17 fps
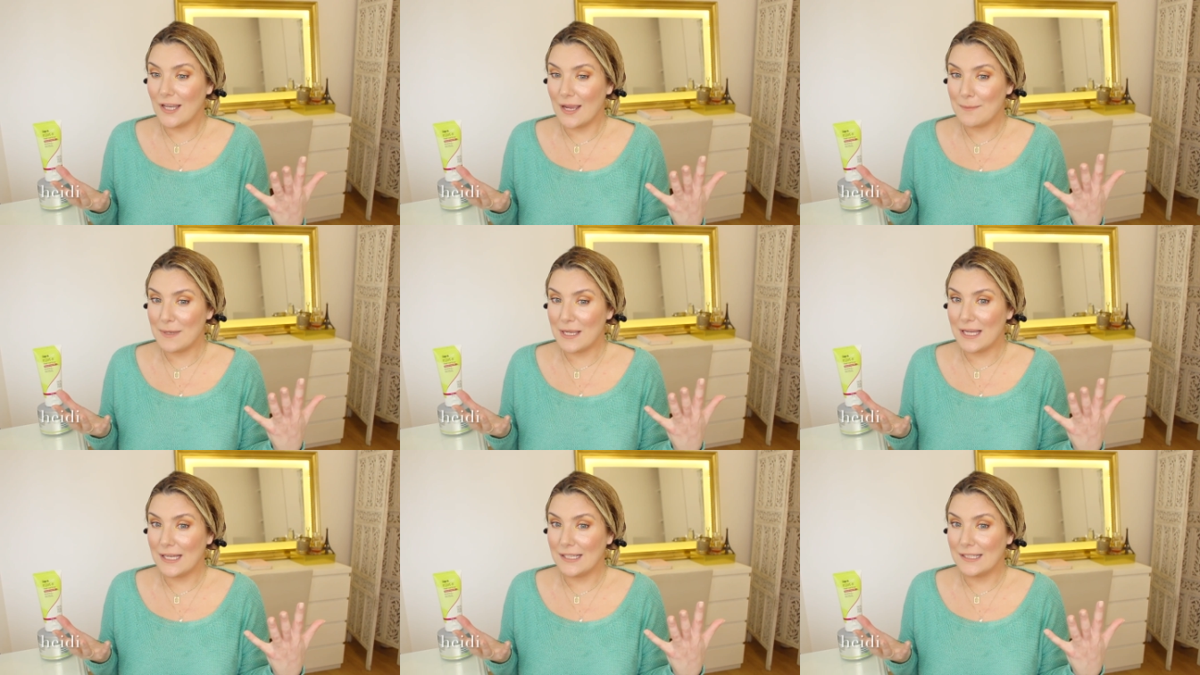I
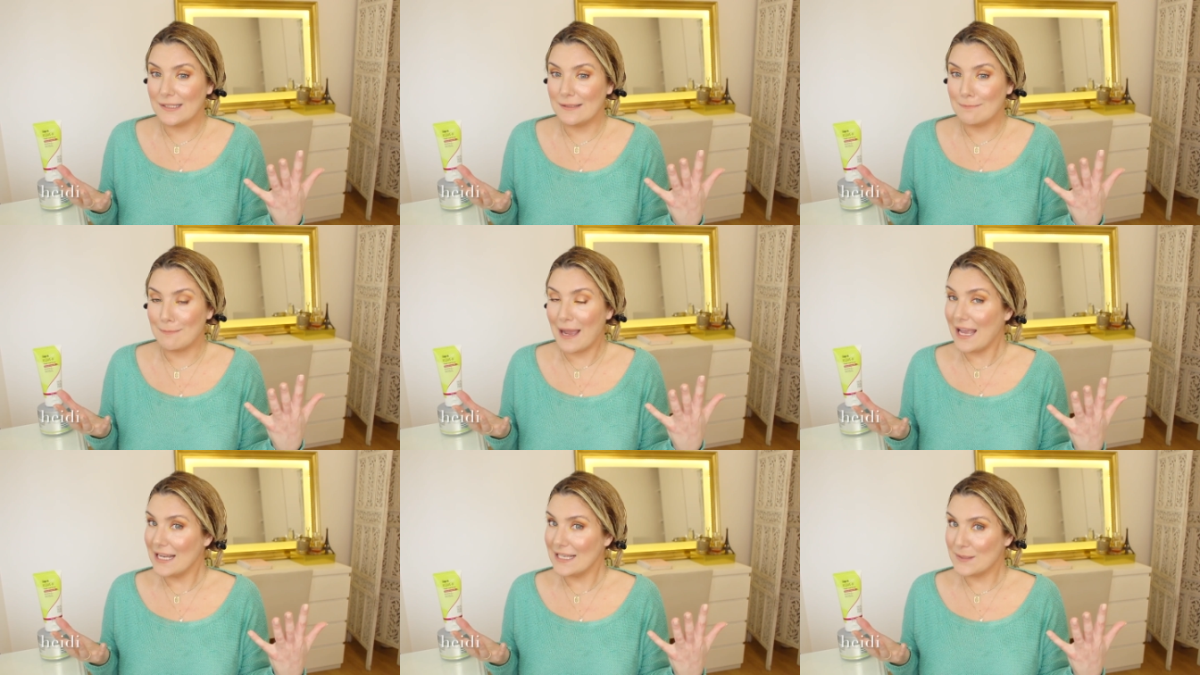mean,
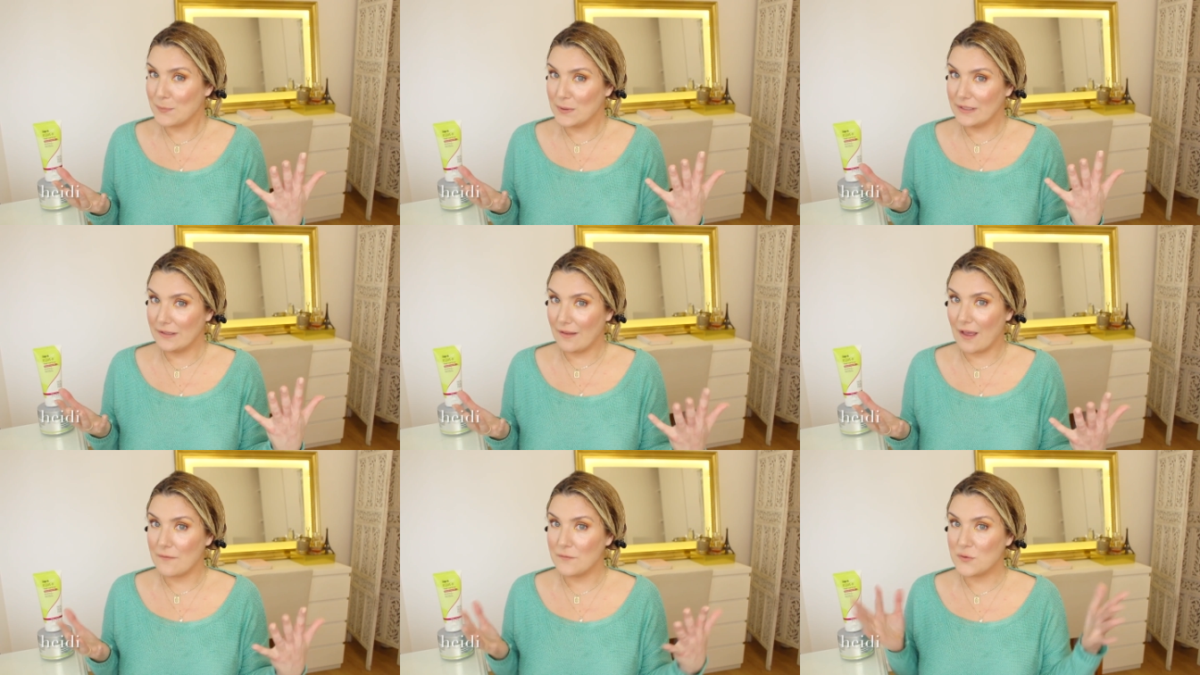my
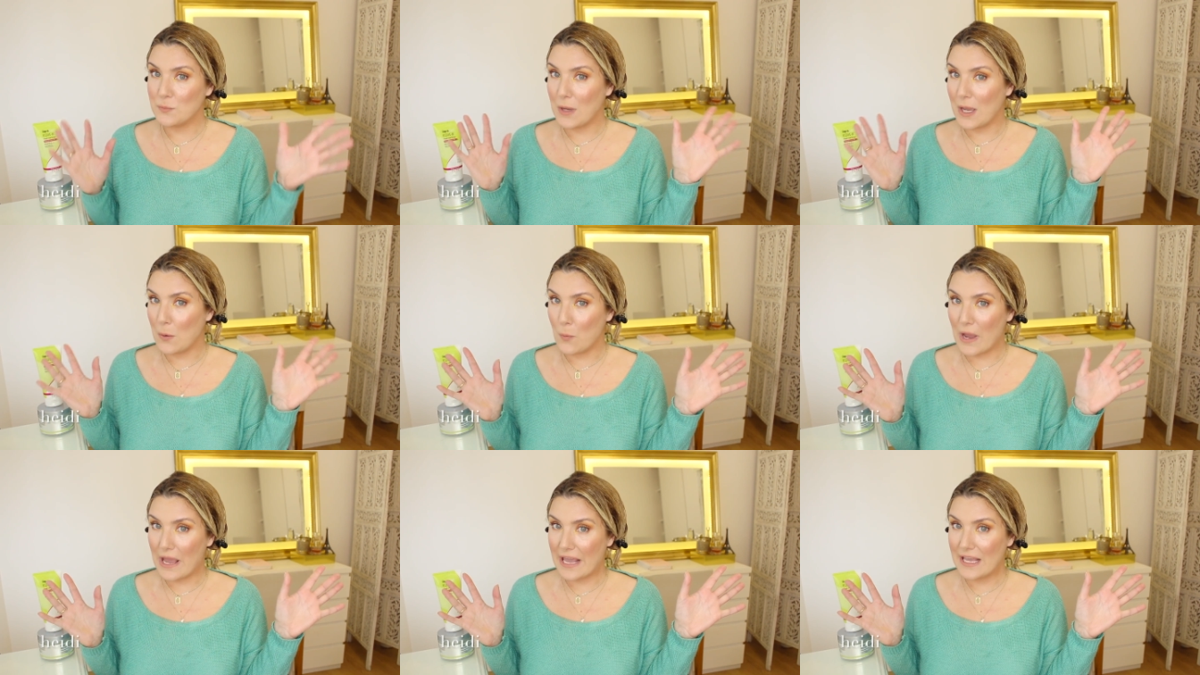husband loves
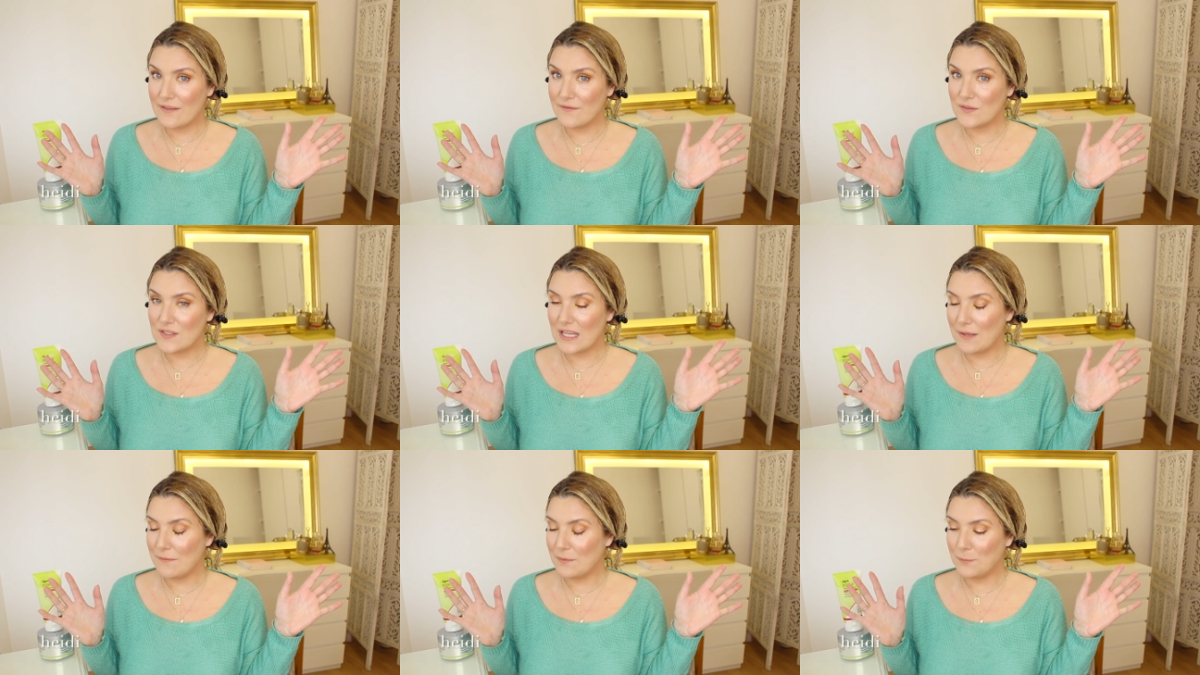my
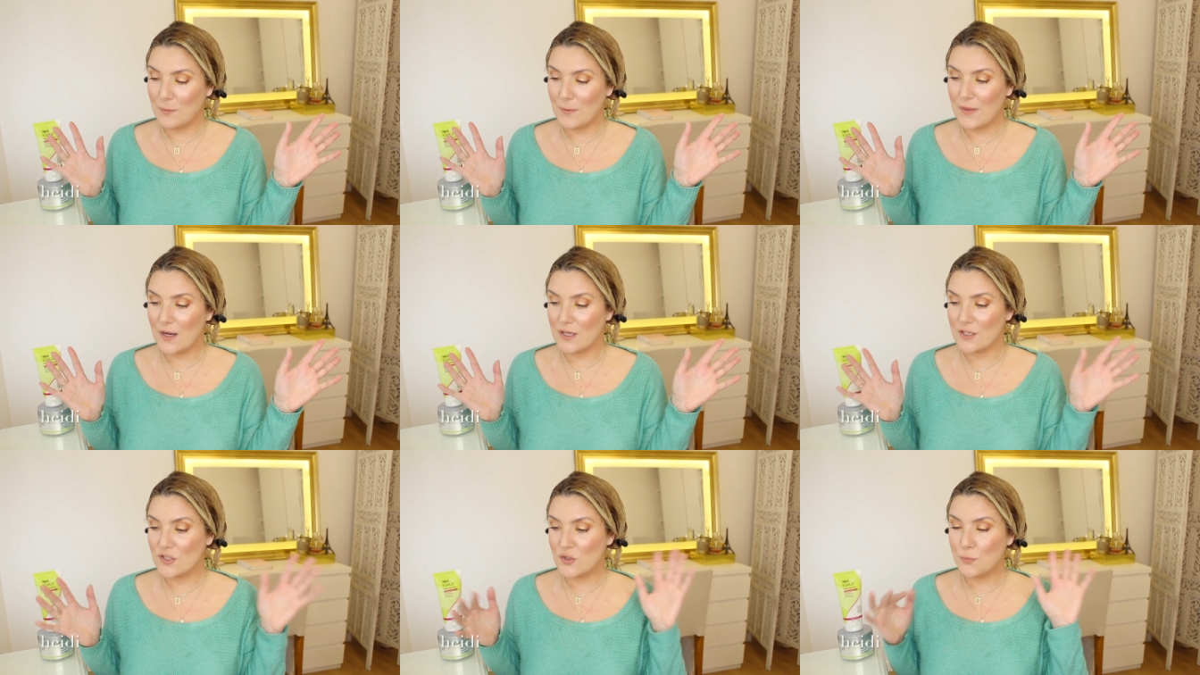waves even when
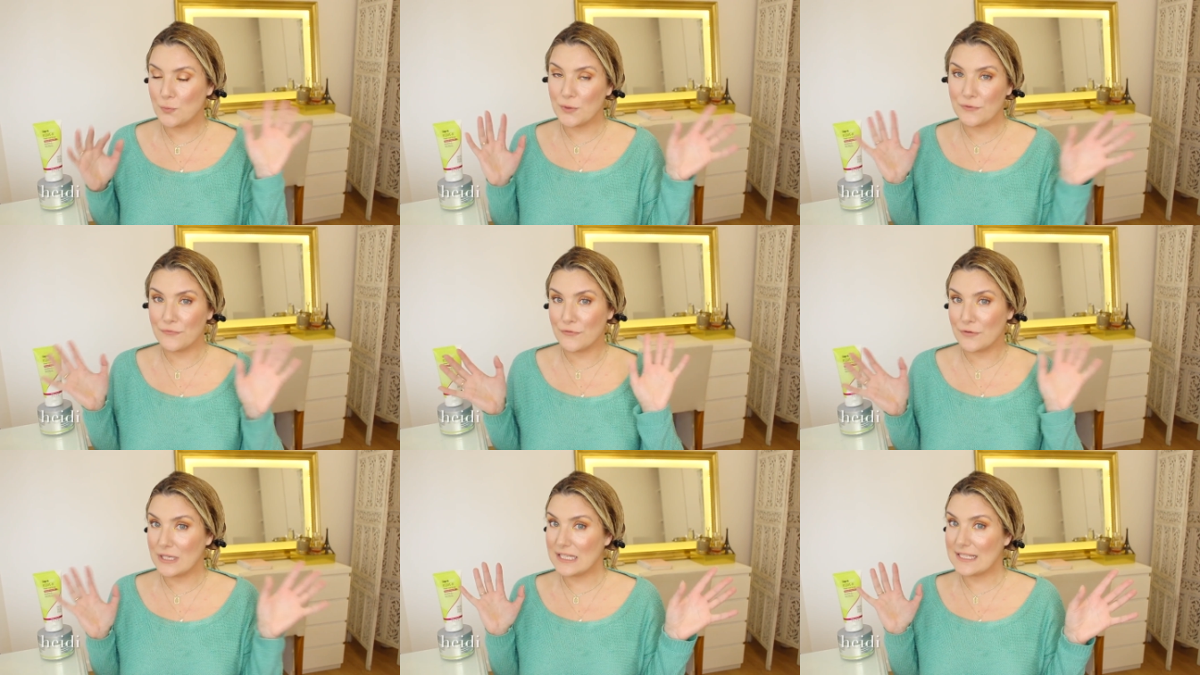they're super
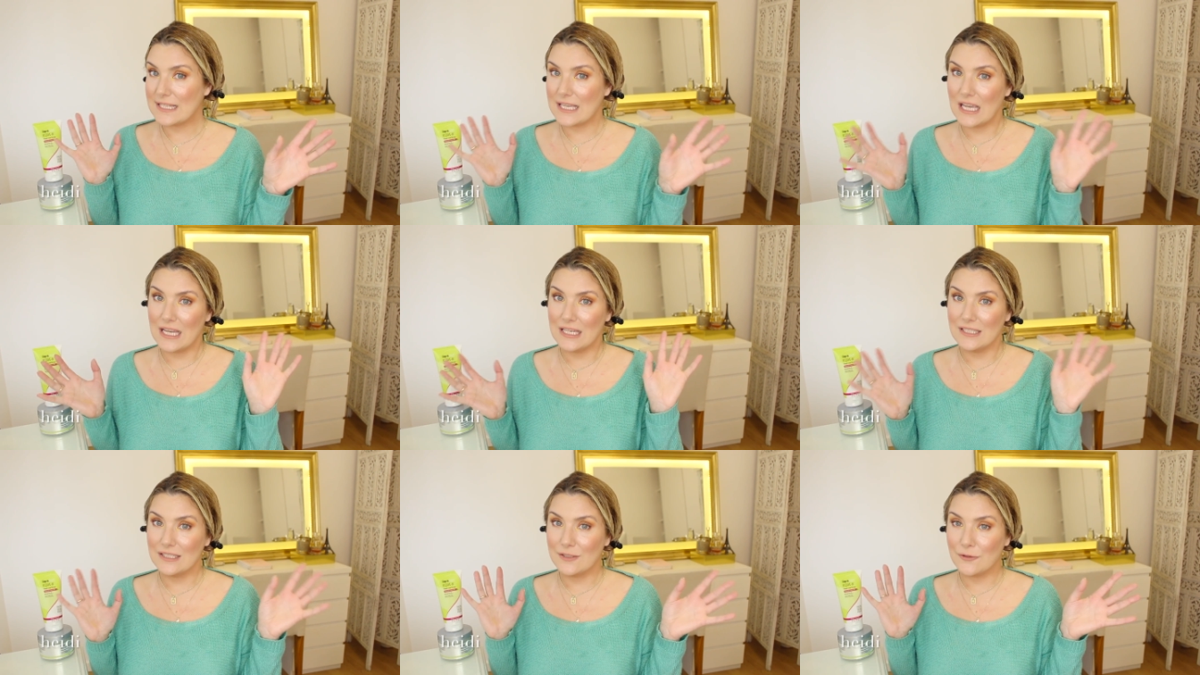frizzy
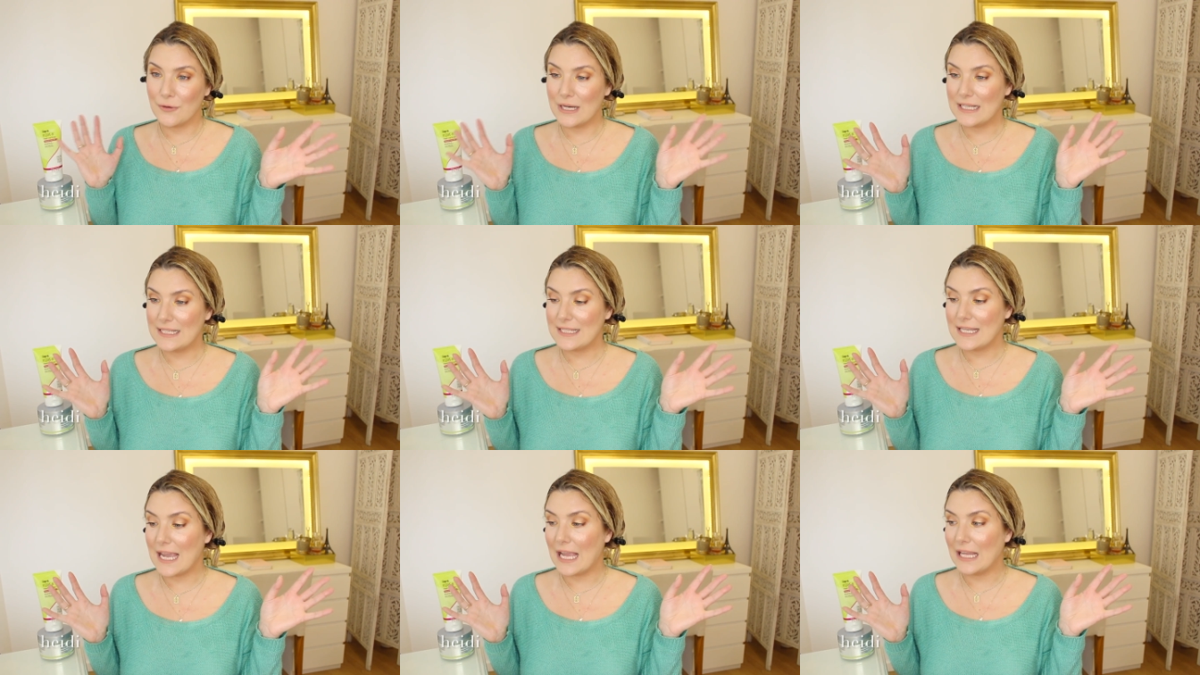and
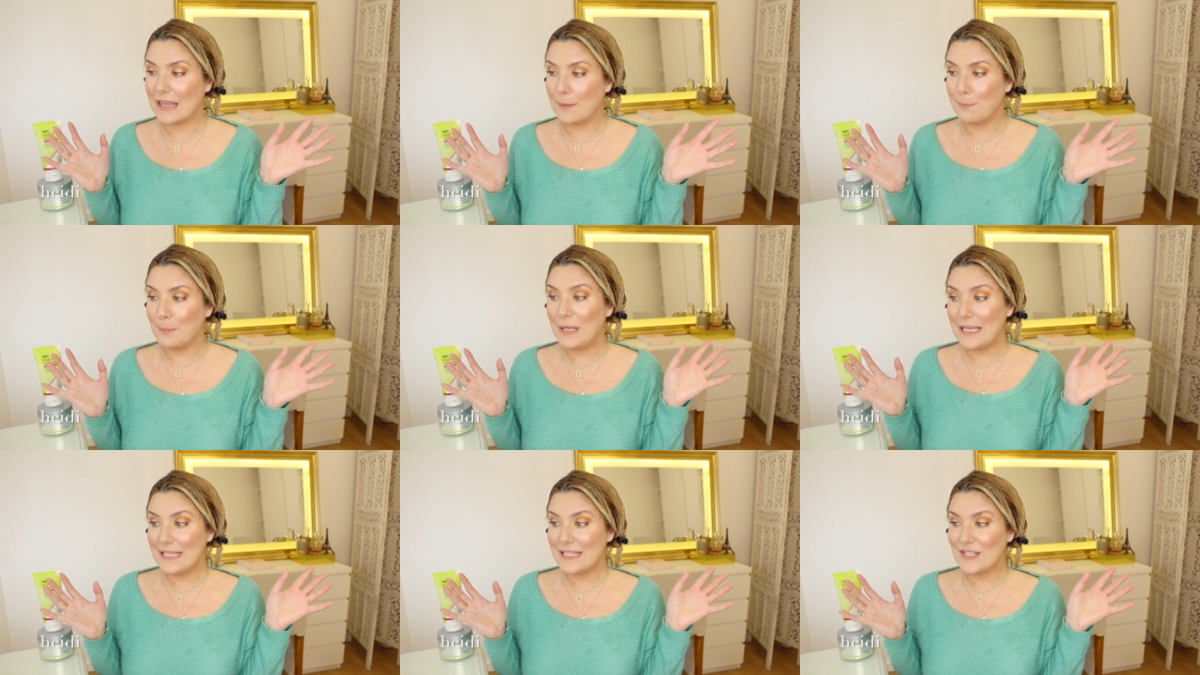crazy at the
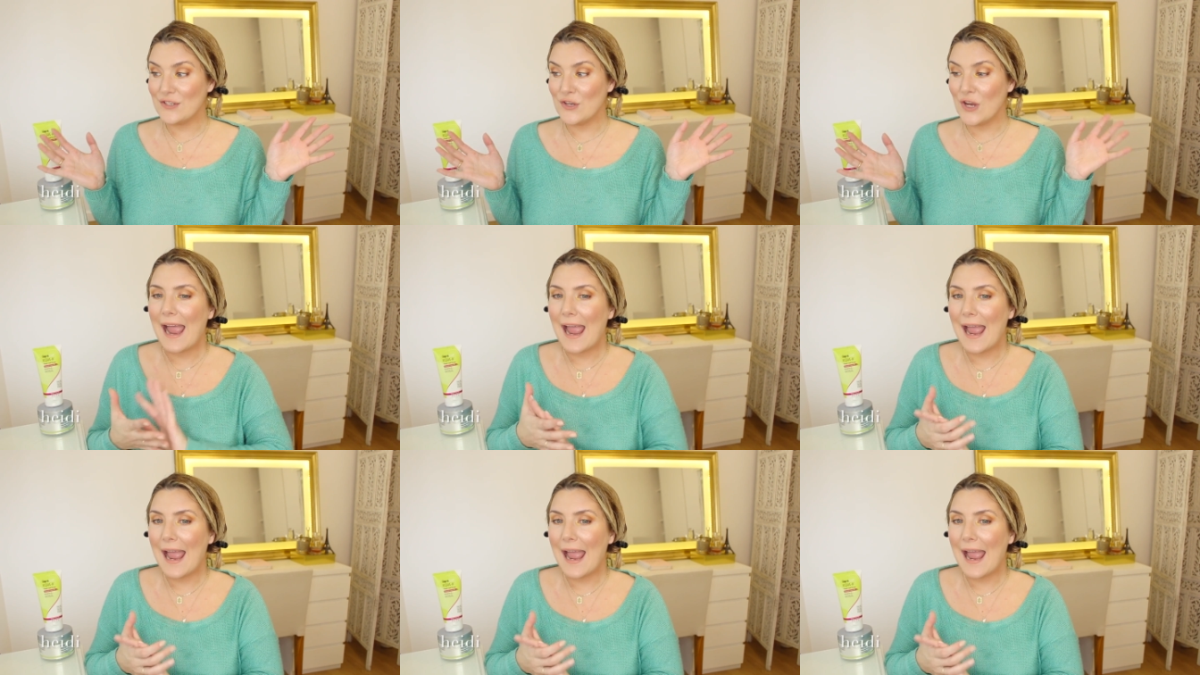beach.